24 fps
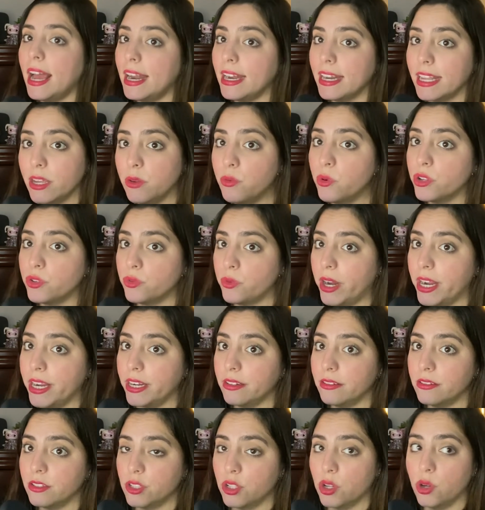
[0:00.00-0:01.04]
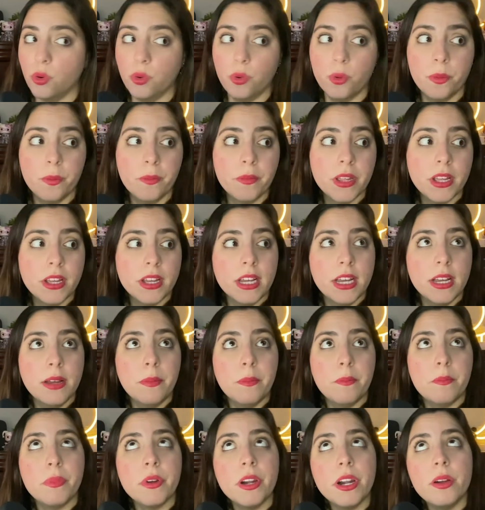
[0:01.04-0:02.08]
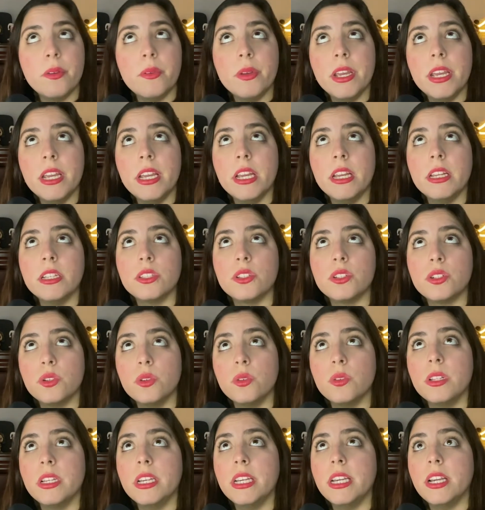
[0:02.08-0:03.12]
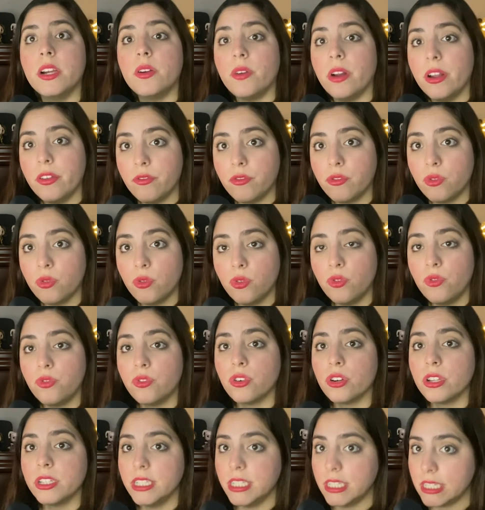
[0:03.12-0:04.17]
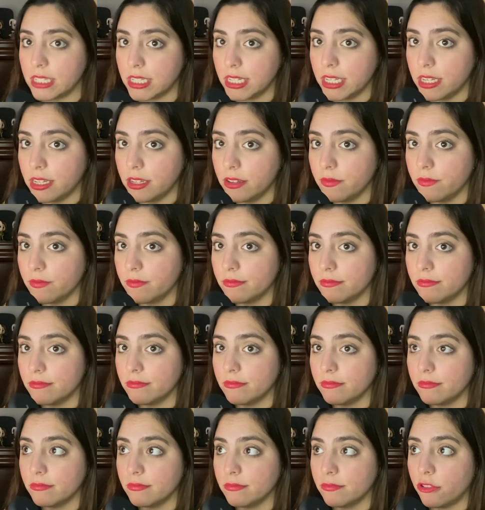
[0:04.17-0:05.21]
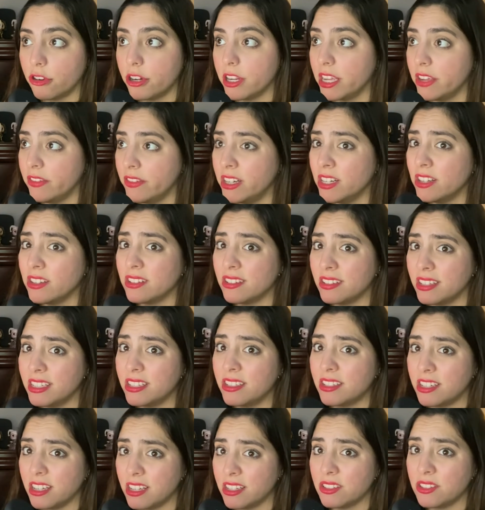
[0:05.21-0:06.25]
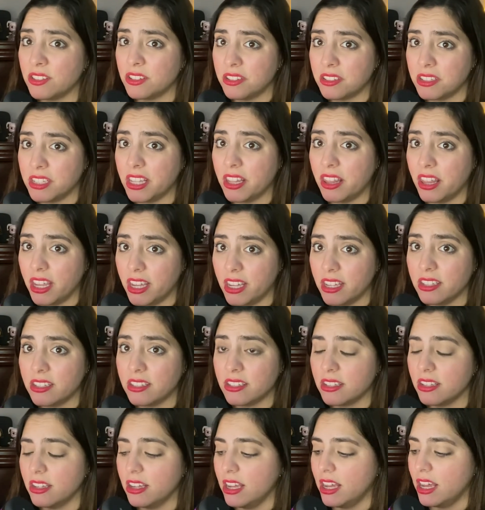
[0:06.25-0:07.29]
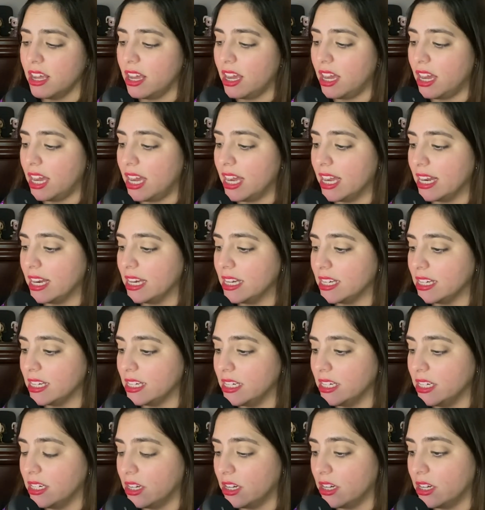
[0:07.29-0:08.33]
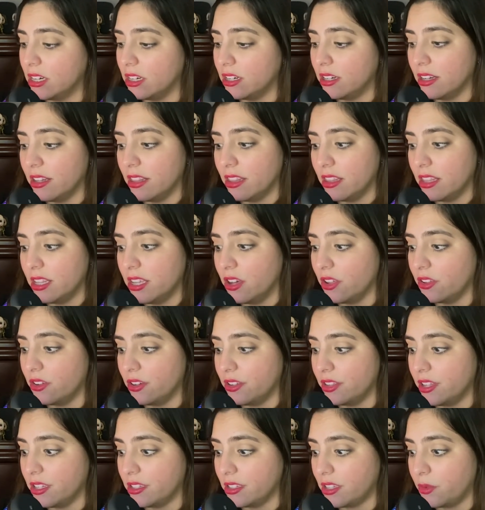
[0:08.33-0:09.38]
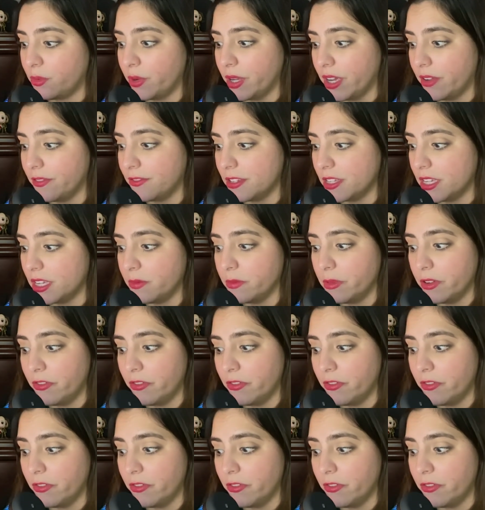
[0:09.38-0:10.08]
And he was right. So very truly grateful for DC for giving us this chance to see this and not the other things that we have seen